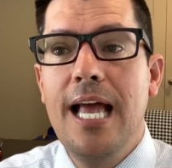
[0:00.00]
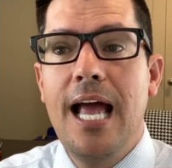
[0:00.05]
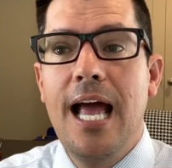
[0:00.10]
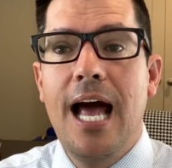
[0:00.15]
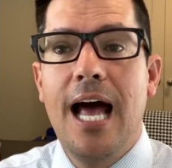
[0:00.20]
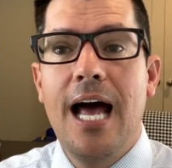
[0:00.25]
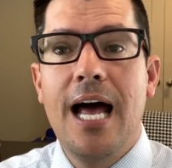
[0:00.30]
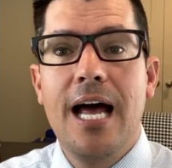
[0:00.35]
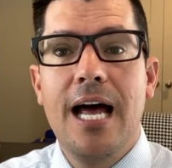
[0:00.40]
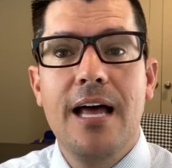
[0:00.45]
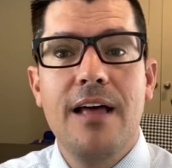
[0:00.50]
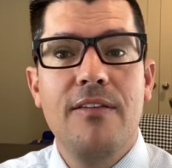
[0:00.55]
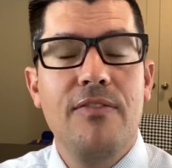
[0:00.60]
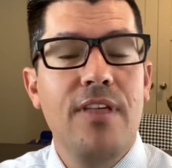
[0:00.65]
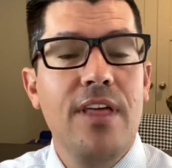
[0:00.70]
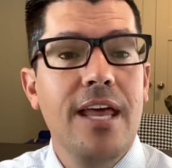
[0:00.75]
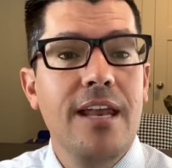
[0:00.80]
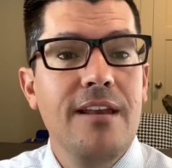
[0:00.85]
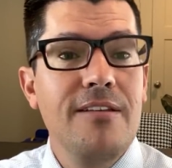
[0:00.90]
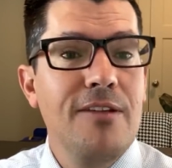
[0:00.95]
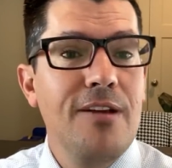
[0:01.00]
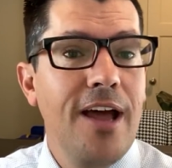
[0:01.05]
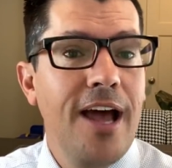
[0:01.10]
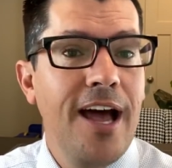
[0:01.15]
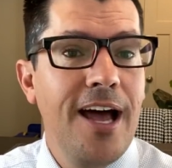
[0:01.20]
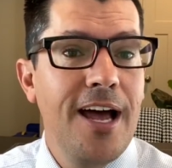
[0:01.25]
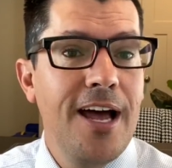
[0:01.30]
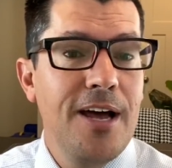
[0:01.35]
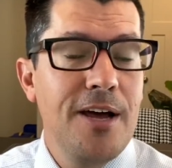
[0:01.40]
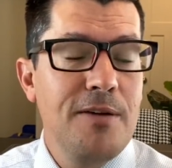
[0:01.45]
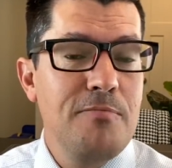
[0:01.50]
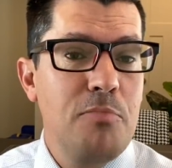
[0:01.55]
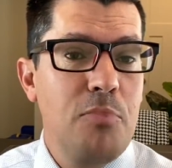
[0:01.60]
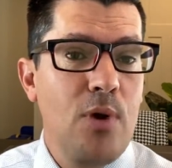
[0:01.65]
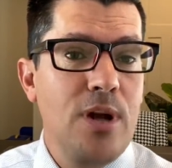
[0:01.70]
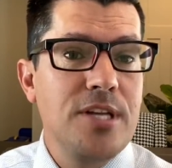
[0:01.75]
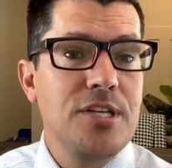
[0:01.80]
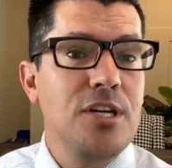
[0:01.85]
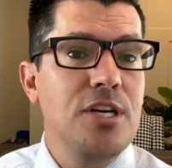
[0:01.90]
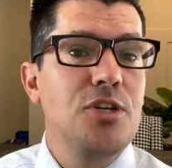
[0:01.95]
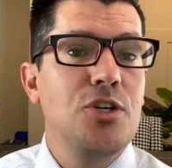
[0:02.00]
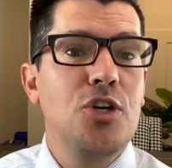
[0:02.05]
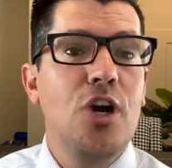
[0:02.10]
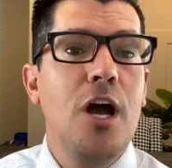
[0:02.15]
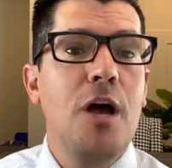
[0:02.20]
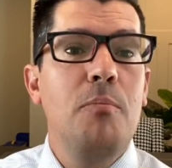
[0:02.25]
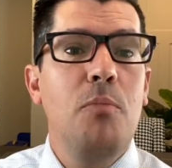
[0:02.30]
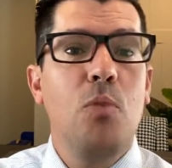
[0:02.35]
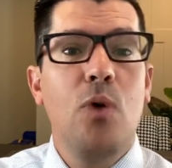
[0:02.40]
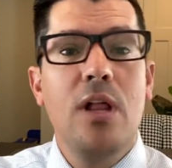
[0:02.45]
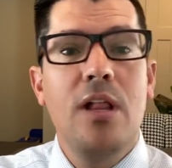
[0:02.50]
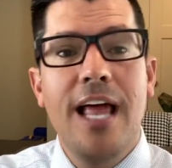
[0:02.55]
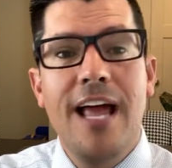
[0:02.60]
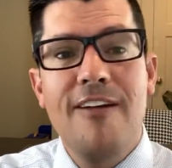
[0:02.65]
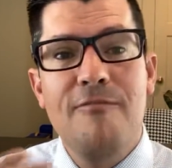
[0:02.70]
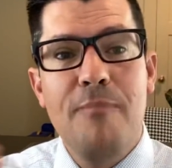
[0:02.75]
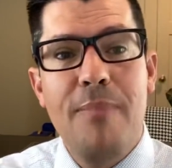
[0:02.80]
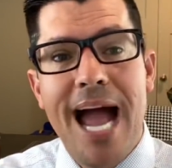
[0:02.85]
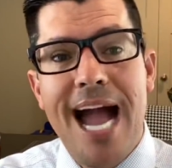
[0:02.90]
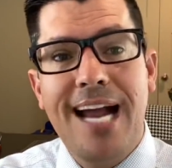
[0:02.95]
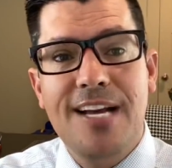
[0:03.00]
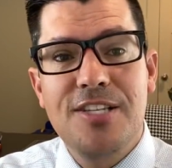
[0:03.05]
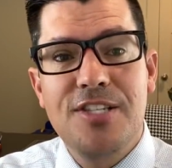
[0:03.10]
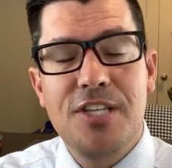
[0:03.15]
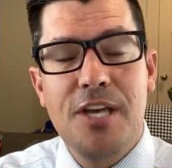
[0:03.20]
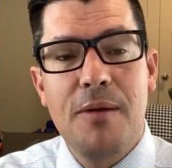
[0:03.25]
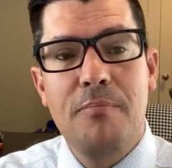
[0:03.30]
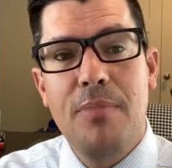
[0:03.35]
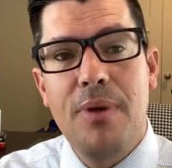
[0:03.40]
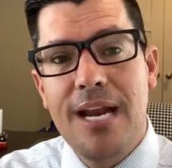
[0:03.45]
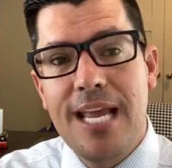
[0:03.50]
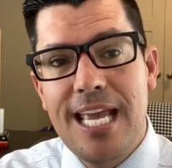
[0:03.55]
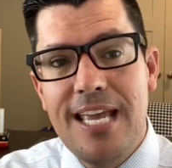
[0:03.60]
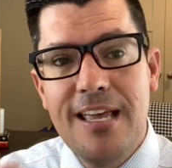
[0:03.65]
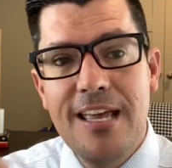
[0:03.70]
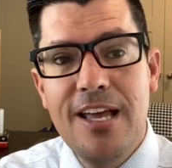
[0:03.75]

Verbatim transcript: uh, then uh, President Trump will have backed somebody